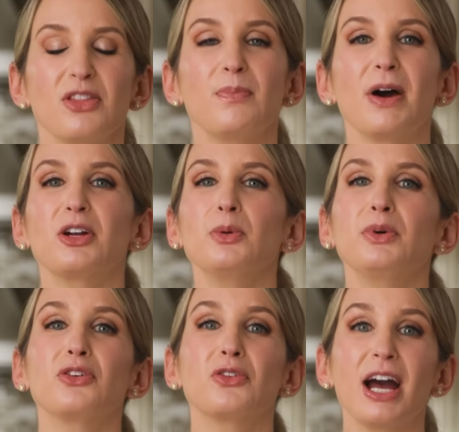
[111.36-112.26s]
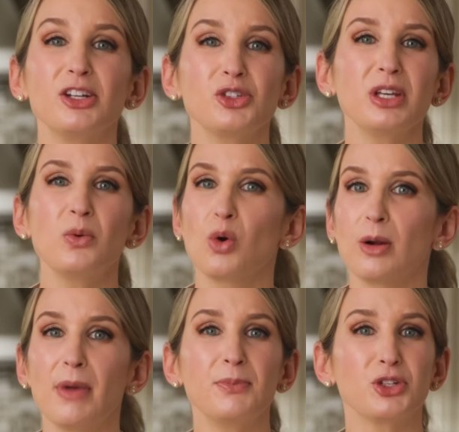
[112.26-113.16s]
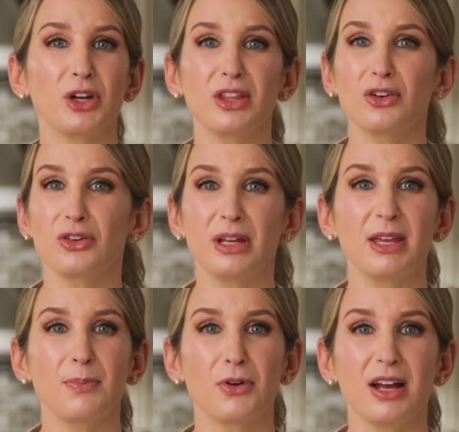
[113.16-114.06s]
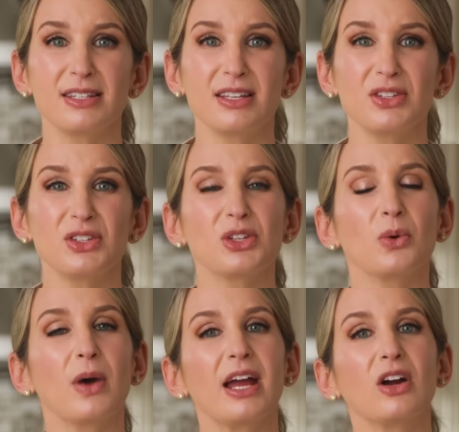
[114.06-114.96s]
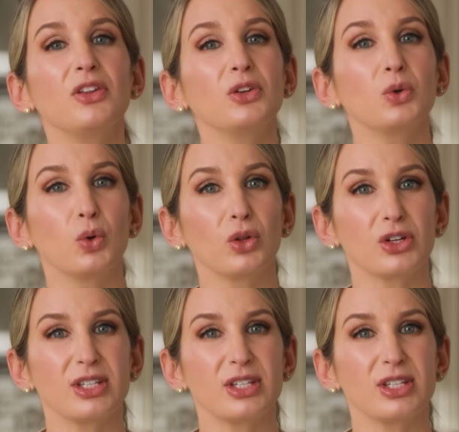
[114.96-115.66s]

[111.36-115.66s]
The butter will gradually warm up during the creaming process, so err on the cooler